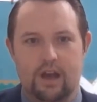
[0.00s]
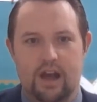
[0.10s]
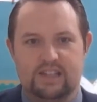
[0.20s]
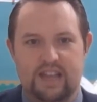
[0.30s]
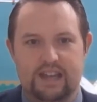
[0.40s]

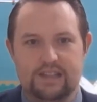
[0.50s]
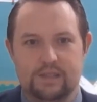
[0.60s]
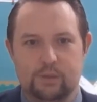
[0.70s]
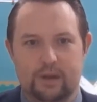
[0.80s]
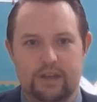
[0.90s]

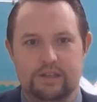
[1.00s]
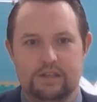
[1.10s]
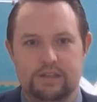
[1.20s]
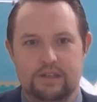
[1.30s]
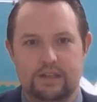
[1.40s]
attendance
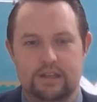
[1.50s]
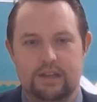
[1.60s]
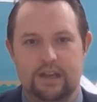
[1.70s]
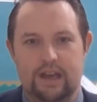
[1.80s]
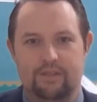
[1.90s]
winners
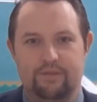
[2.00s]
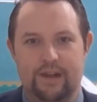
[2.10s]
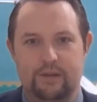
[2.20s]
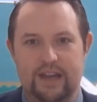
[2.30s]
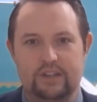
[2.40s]
in
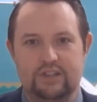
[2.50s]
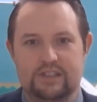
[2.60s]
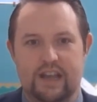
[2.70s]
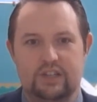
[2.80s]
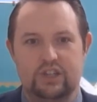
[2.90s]
Foundation
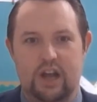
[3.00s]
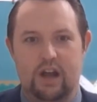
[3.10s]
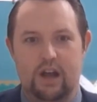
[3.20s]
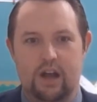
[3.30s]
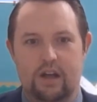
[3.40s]
Stage
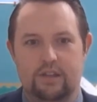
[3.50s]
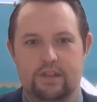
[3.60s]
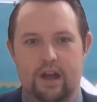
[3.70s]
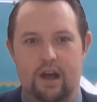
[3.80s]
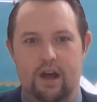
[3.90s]

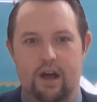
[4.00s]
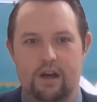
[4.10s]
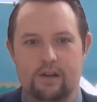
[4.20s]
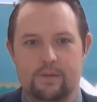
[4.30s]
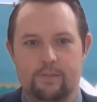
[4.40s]

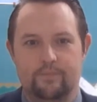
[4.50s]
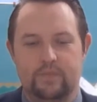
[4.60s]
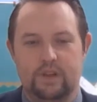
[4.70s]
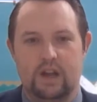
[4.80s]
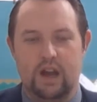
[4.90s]
are
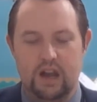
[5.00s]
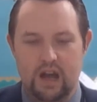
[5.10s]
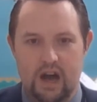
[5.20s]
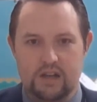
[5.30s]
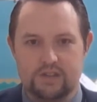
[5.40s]

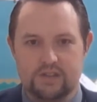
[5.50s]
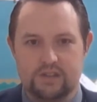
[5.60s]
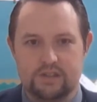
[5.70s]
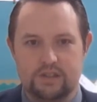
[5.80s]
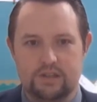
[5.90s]
Class
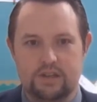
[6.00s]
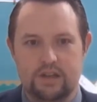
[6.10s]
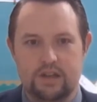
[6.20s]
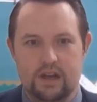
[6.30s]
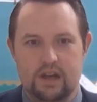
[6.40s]

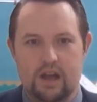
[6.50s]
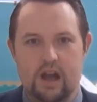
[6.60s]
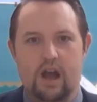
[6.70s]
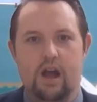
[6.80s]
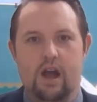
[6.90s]

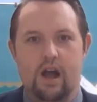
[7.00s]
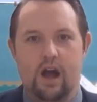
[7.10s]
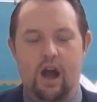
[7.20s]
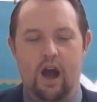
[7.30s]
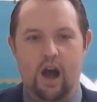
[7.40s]

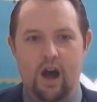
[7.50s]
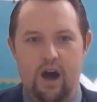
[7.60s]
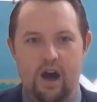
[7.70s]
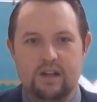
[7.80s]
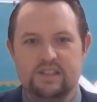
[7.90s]

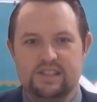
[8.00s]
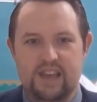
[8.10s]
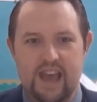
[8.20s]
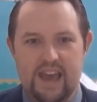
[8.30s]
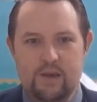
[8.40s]

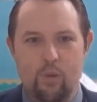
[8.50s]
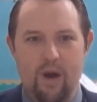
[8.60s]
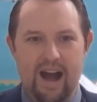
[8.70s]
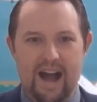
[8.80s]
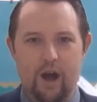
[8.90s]
RC.
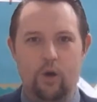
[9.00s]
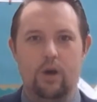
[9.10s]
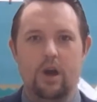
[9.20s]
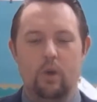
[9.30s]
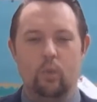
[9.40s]
Wow!
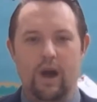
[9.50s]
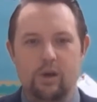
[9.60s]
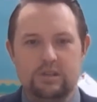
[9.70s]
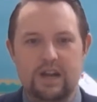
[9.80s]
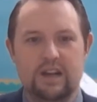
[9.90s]

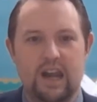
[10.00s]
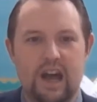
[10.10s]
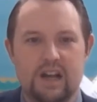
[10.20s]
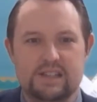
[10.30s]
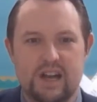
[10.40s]
Well done,
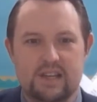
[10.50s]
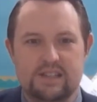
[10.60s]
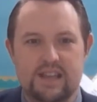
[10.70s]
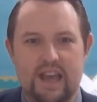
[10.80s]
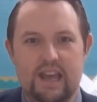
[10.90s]
Class
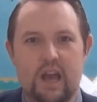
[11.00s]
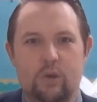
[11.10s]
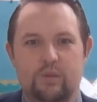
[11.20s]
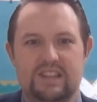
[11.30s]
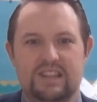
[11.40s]
RC, with